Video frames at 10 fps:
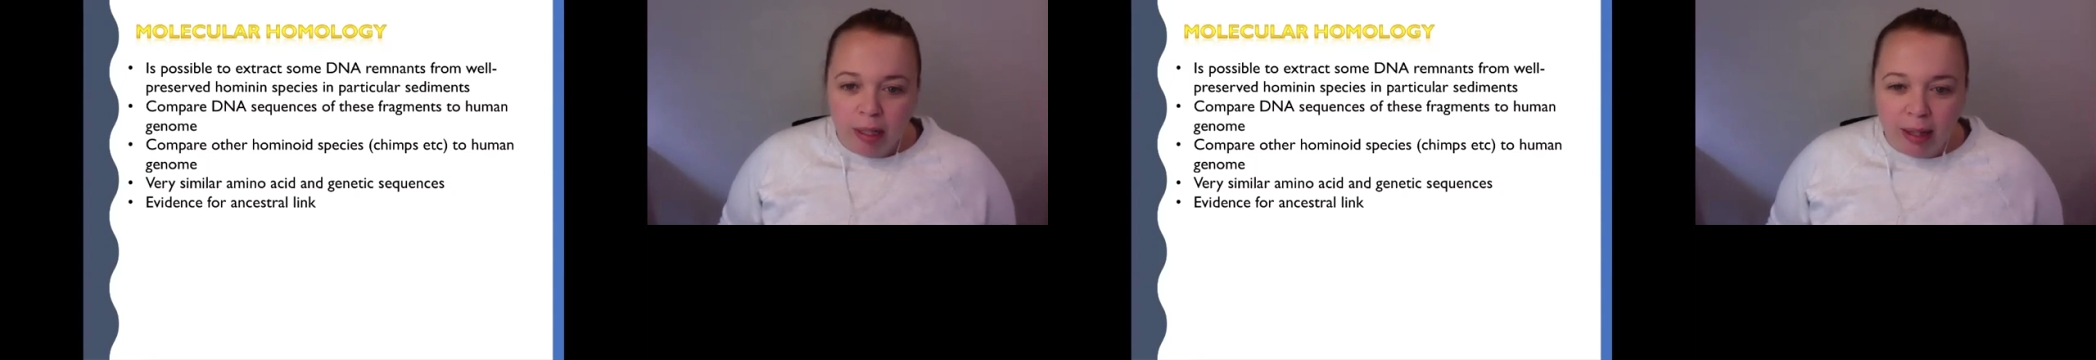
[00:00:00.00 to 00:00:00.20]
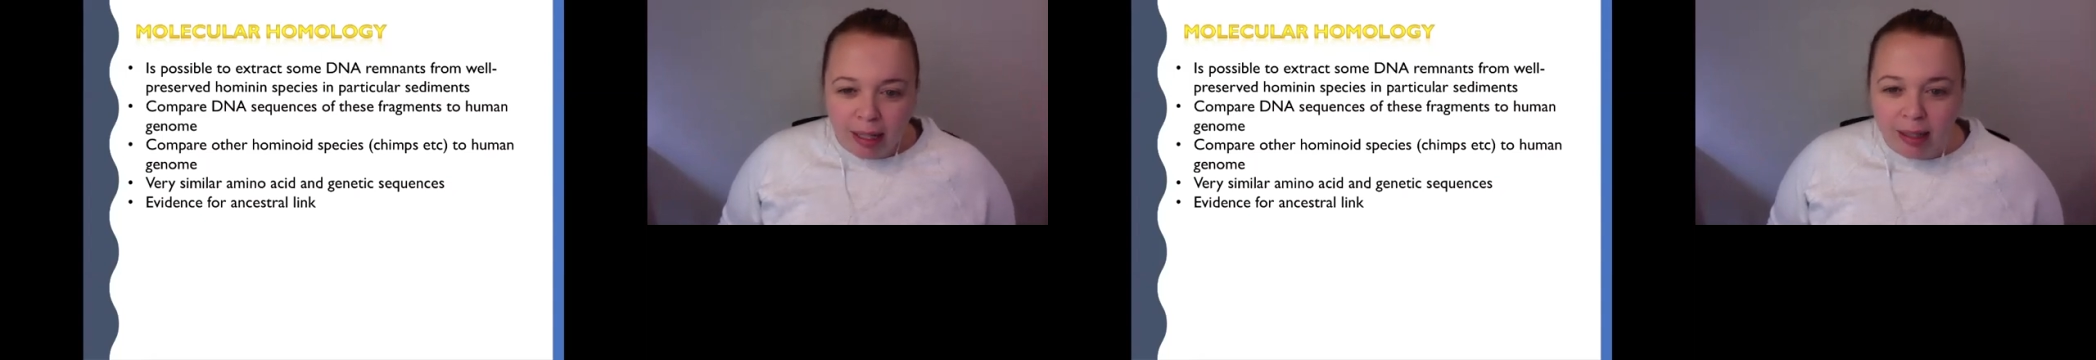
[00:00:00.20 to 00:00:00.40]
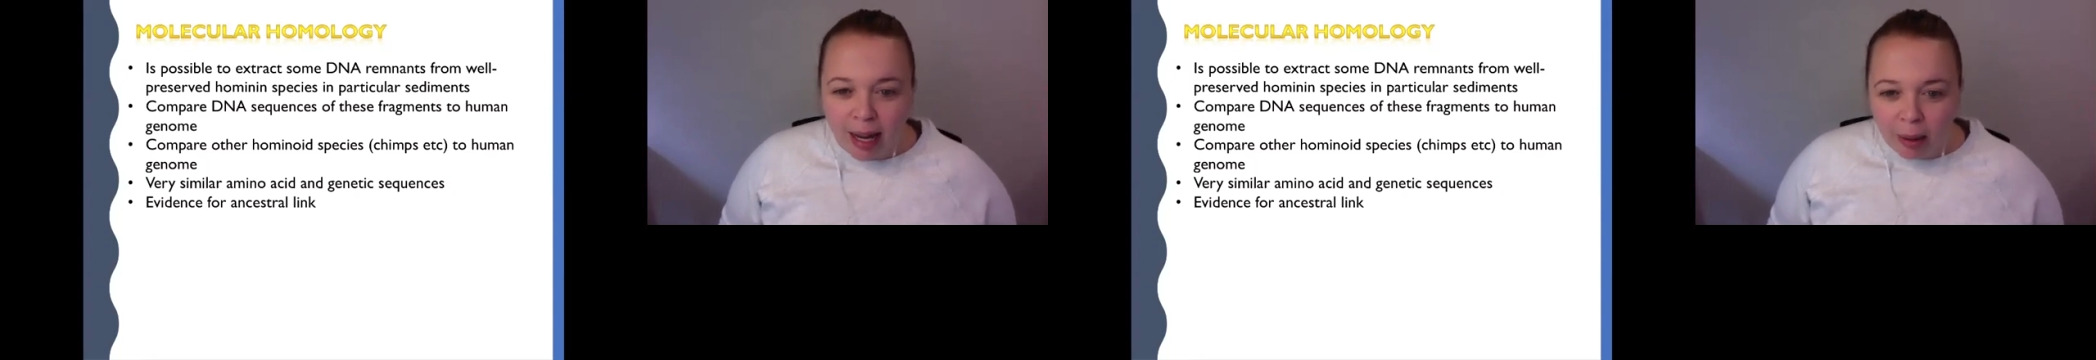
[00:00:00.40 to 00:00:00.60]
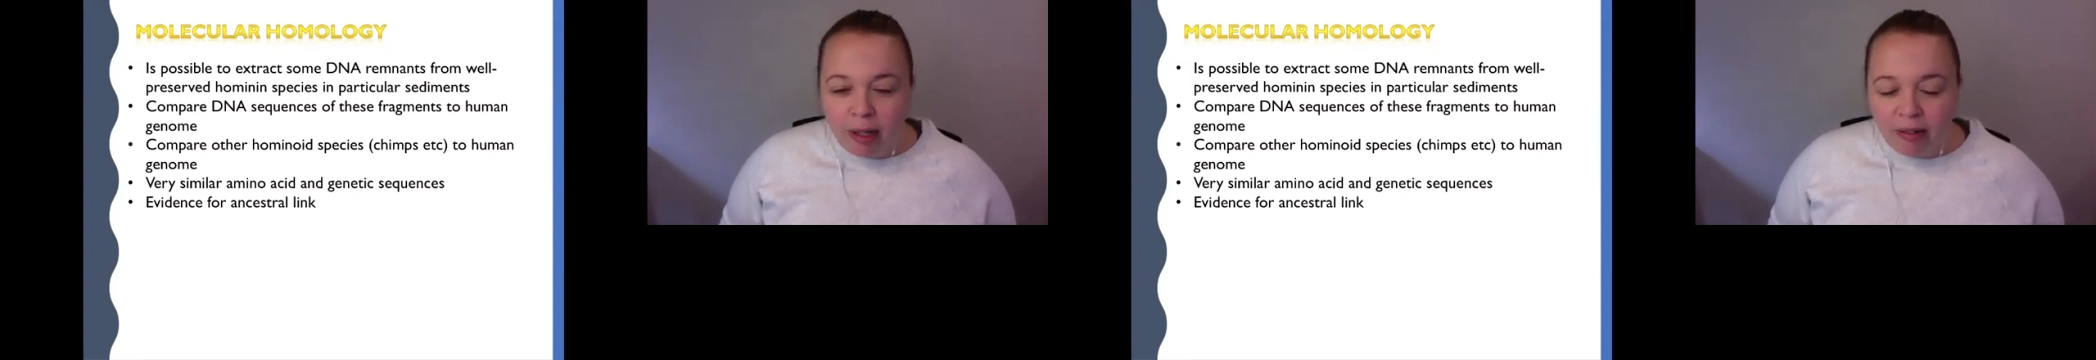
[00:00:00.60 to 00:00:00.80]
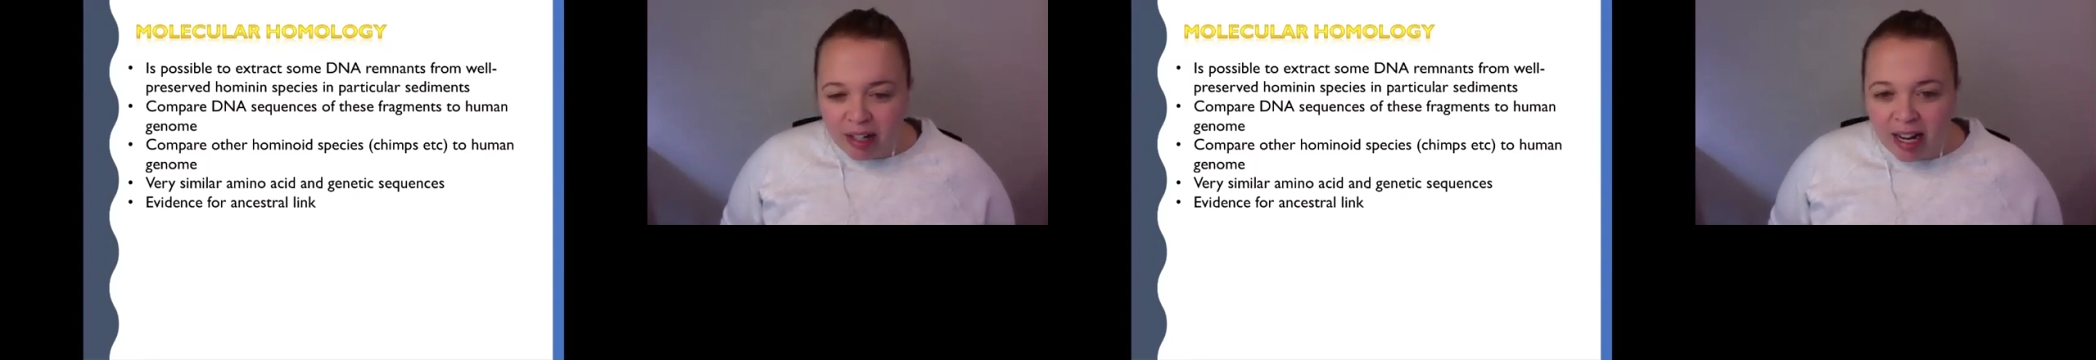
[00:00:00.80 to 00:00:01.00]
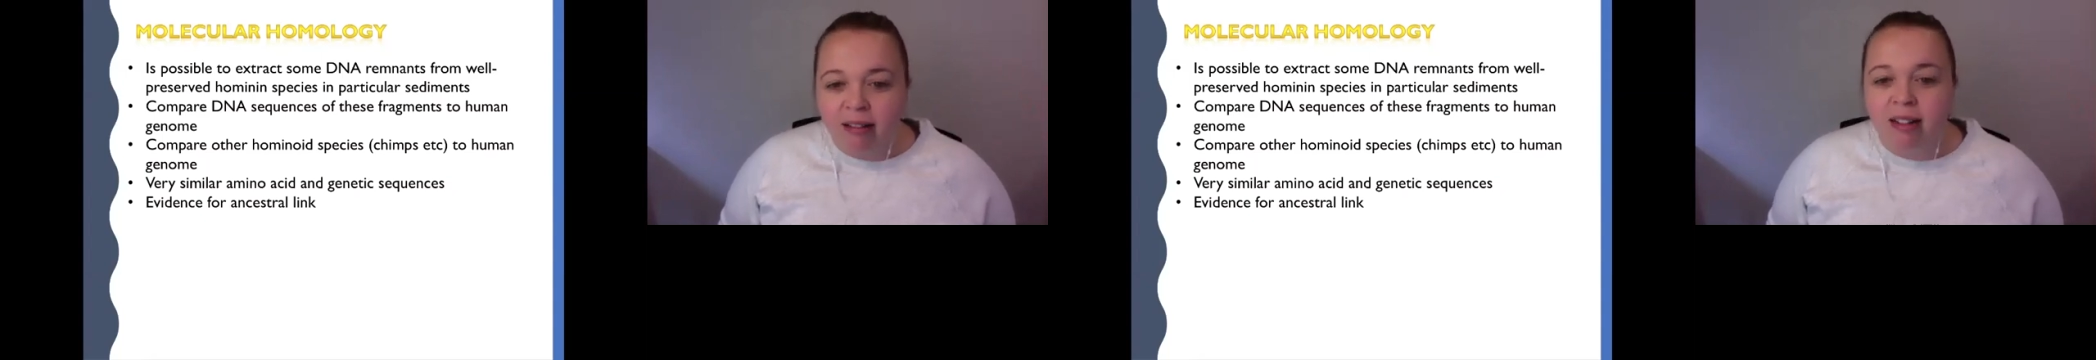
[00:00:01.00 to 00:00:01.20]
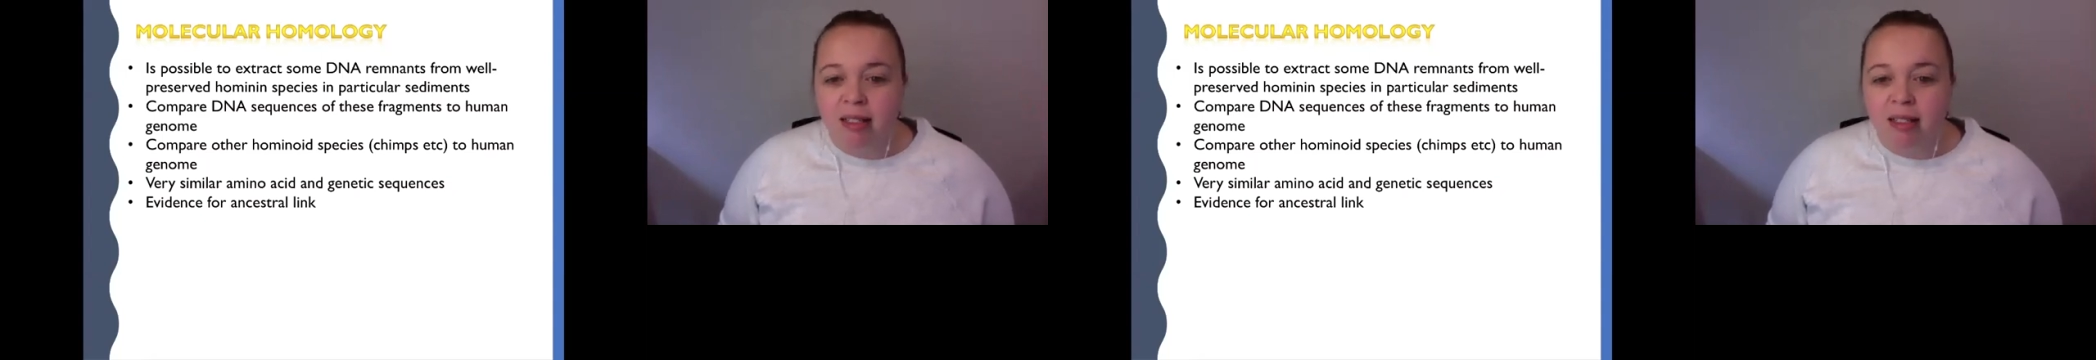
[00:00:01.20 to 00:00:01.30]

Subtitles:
that's how we've now